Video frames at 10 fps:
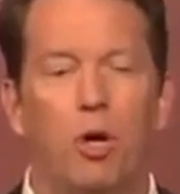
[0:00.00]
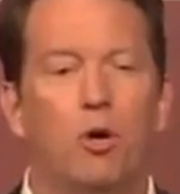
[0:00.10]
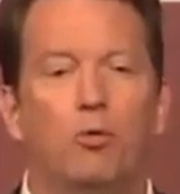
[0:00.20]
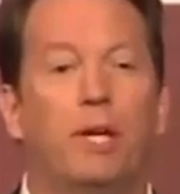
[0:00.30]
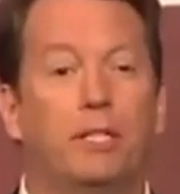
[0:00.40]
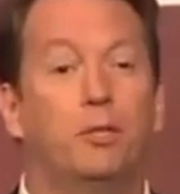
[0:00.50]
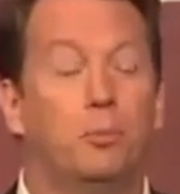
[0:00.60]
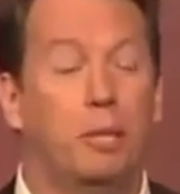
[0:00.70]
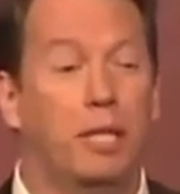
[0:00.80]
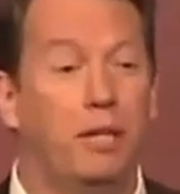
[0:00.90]
No reason
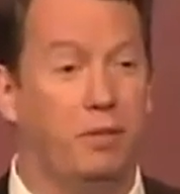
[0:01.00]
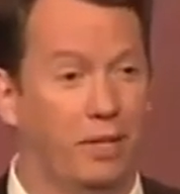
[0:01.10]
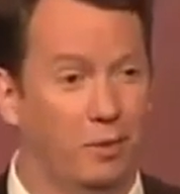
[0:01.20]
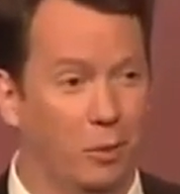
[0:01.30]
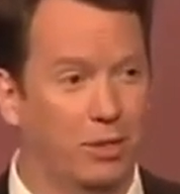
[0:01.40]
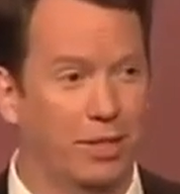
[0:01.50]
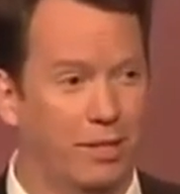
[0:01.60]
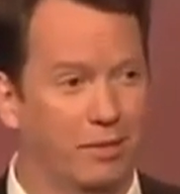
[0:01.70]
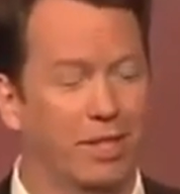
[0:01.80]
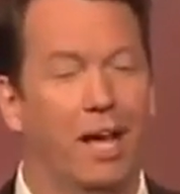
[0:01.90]
to believe it was
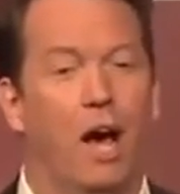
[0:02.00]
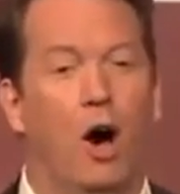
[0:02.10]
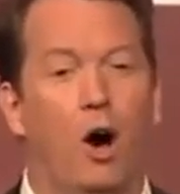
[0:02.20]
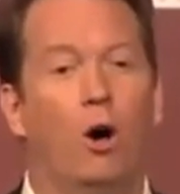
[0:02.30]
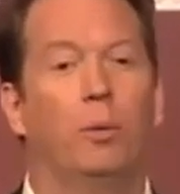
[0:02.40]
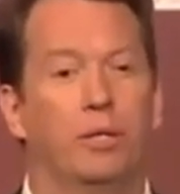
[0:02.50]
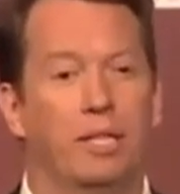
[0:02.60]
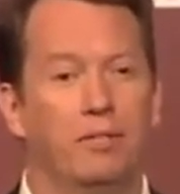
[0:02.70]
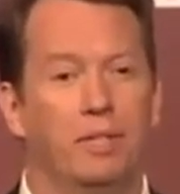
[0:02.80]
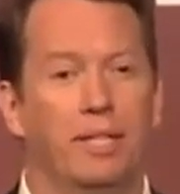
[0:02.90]
given. All we are
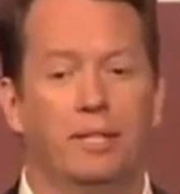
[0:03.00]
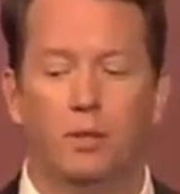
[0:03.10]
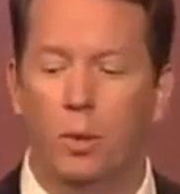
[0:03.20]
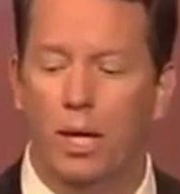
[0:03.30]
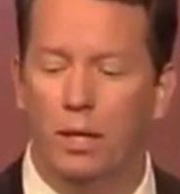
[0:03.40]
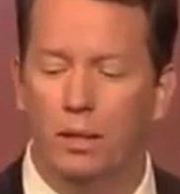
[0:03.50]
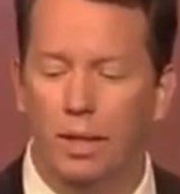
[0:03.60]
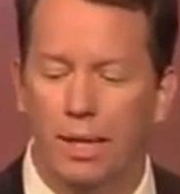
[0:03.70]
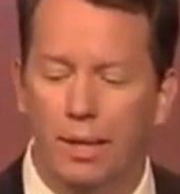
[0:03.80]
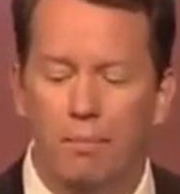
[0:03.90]
given is,
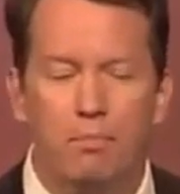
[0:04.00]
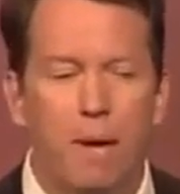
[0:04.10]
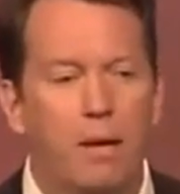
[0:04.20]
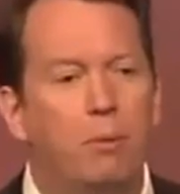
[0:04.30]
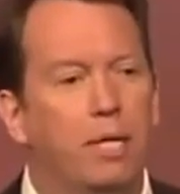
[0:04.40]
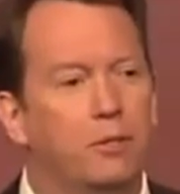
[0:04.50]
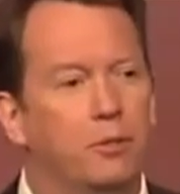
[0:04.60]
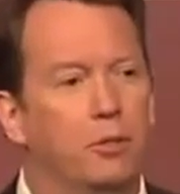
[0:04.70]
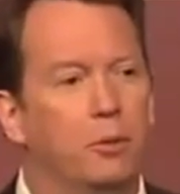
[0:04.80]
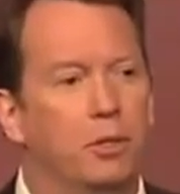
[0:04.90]
well, maybe it's
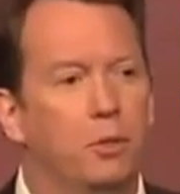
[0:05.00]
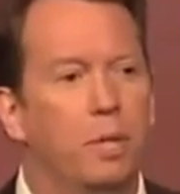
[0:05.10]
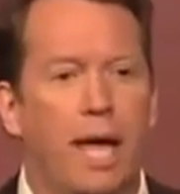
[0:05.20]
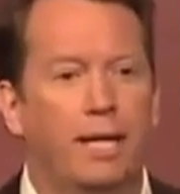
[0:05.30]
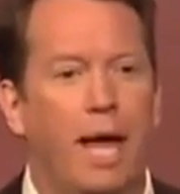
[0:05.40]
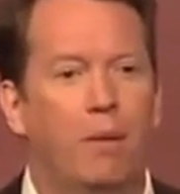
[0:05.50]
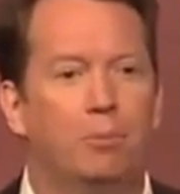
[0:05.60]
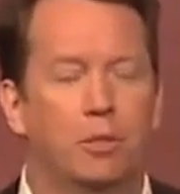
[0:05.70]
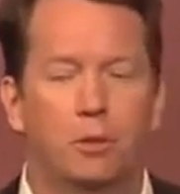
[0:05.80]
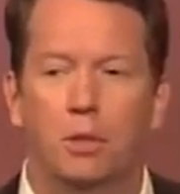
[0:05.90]
true and you can't
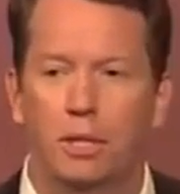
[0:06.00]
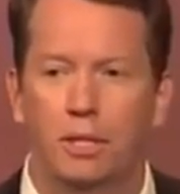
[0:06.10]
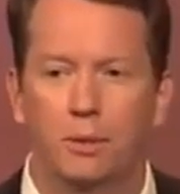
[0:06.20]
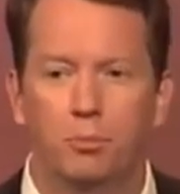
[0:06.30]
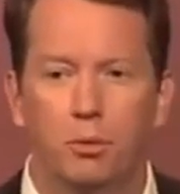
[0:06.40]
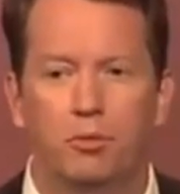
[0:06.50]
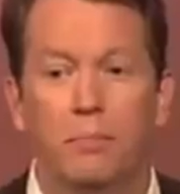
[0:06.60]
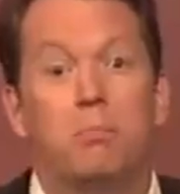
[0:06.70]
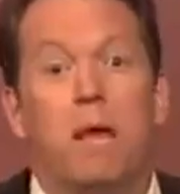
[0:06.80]
absolutely disprove it.